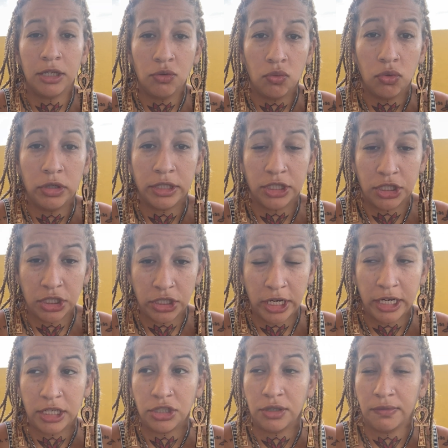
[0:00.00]
equal
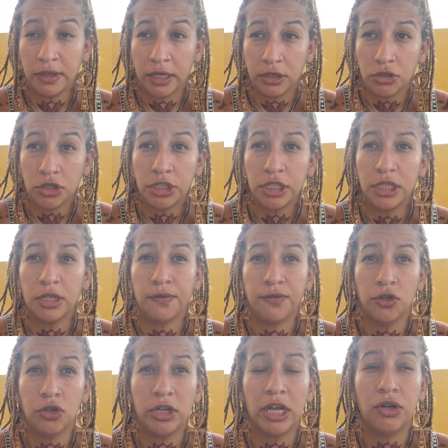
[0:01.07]
exchange of energy, if
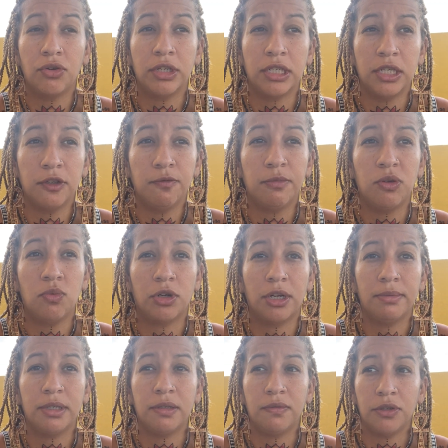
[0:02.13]
you're not going to give me what
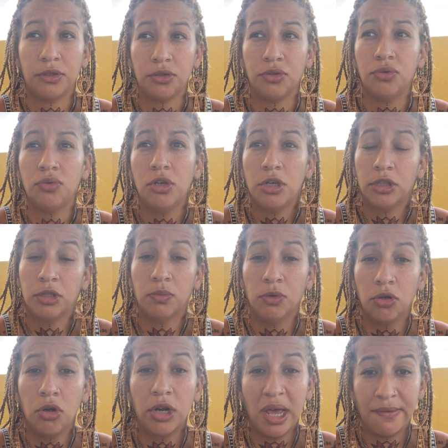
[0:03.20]
I'm giving you, then we're
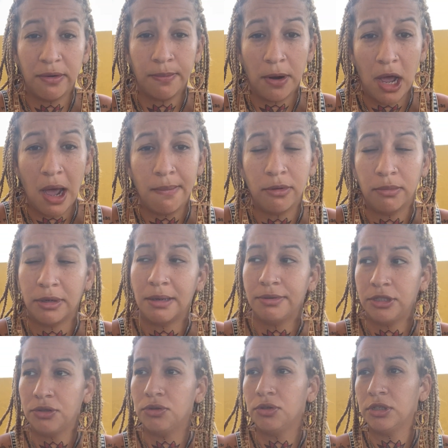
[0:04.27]
going to have a problem. And I'm
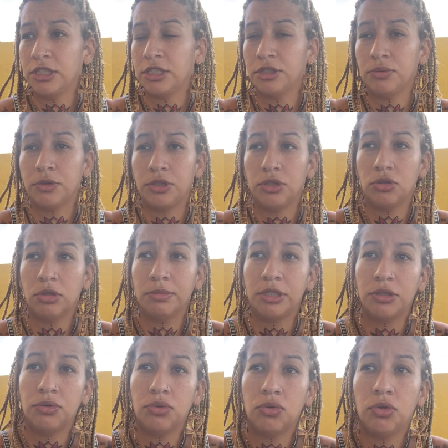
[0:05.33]
still going to deal with you. I'm
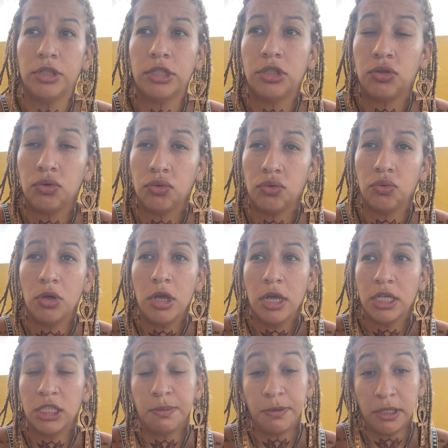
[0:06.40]
still going to
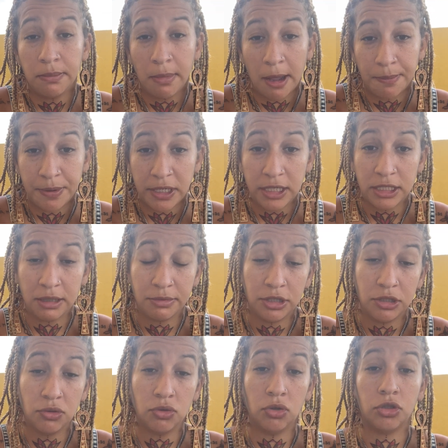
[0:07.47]
speak my peace. I'm
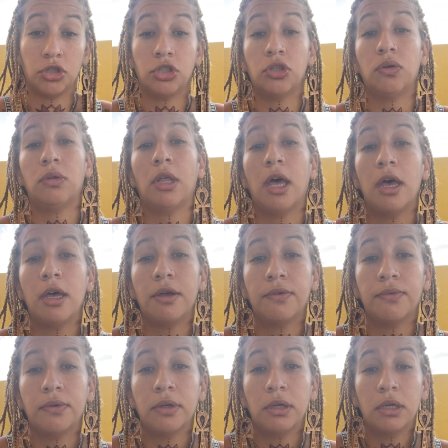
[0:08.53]
still going to show love.
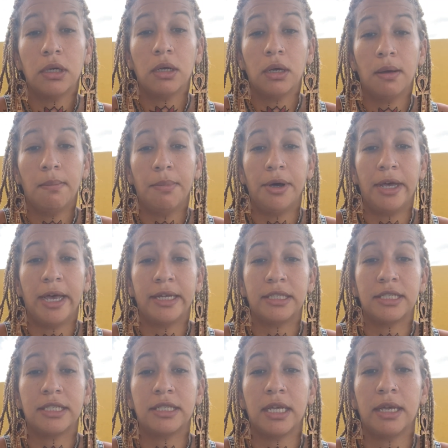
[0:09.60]
But at the
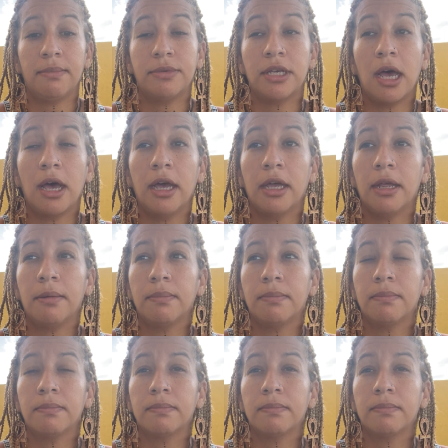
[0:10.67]
same time,